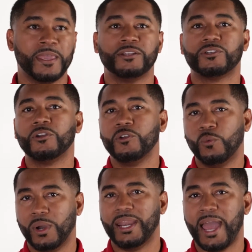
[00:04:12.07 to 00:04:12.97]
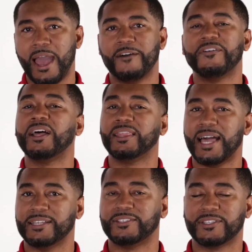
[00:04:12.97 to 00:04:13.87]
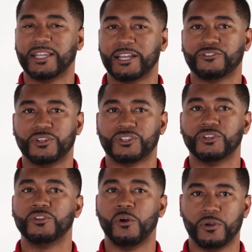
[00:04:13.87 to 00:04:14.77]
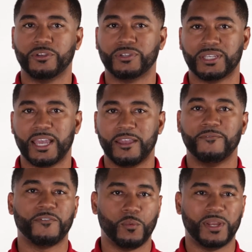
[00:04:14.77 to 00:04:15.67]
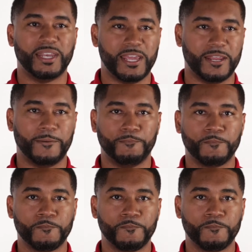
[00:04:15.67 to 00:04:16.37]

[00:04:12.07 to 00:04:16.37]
So you want to have a licensed electrician on your team for when needed.